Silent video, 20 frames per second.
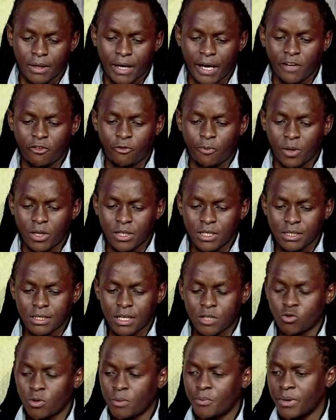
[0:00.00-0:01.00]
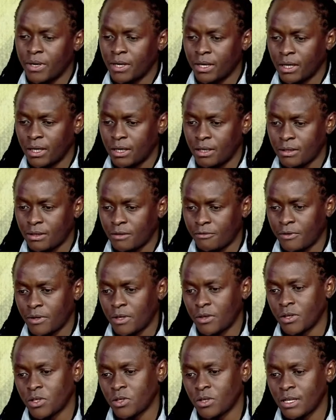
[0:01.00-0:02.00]
the kind of politics that we're bringing in the
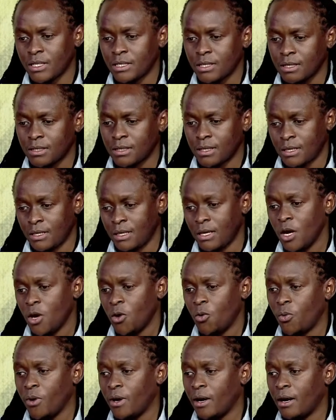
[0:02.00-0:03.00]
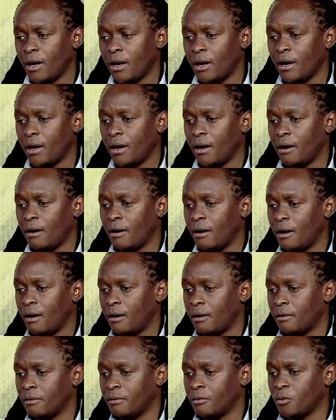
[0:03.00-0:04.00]
Federation, as I said, we,
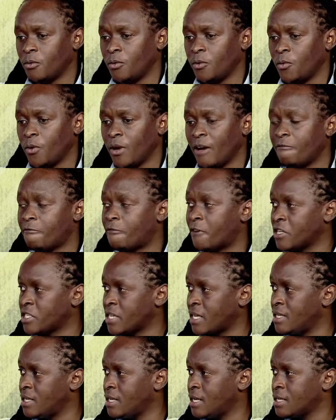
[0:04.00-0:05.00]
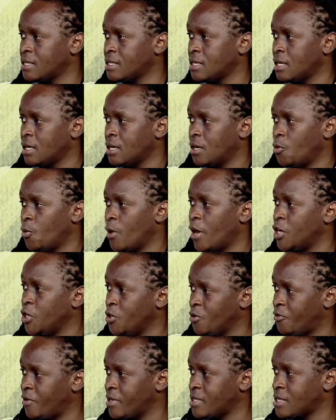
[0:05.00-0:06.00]
are, uh, we have fresh ideas, we are
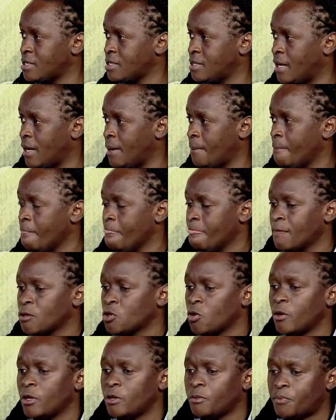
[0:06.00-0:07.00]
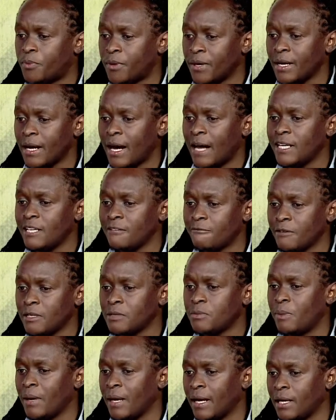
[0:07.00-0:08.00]
new faces there, so we'll bring a
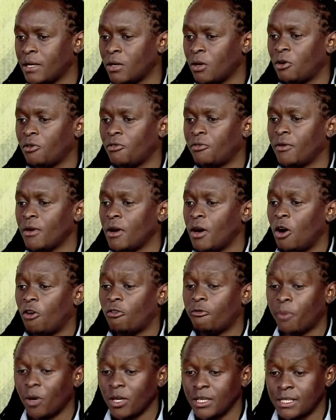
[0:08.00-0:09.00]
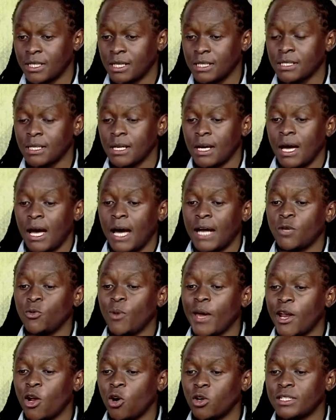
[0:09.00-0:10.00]
different blend of, of politics, and
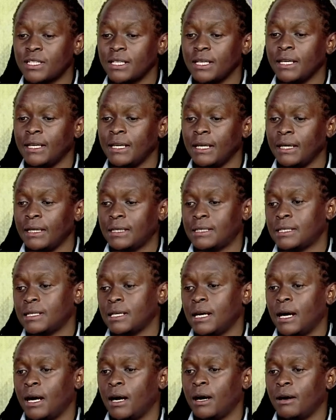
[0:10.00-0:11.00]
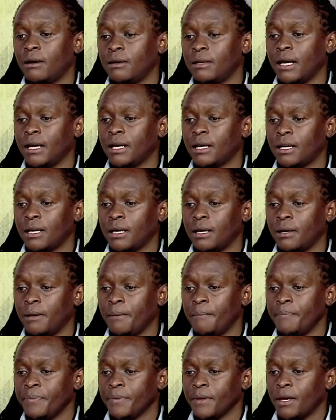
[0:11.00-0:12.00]
we're not in it uh, like...
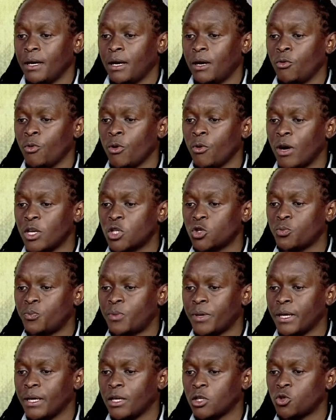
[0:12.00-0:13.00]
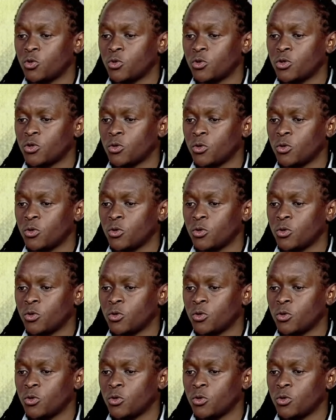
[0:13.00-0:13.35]
Uh, Uh, we want to bring to